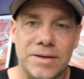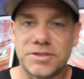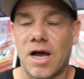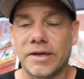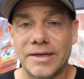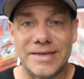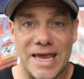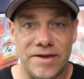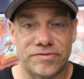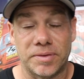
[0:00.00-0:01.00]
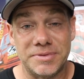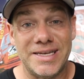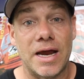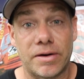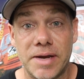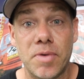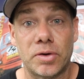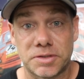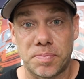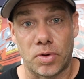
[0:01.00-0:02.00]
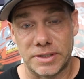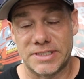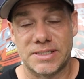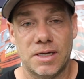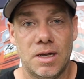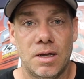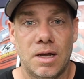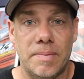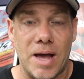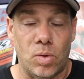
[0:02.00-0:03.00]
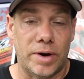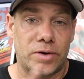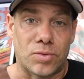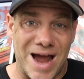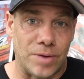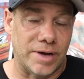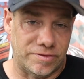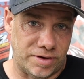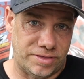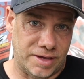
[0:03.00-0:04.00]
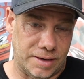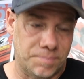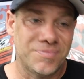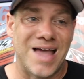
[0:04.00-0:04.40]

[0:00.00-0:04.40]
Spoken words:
was talking to Dave from TRE Motorsports about where to route everything.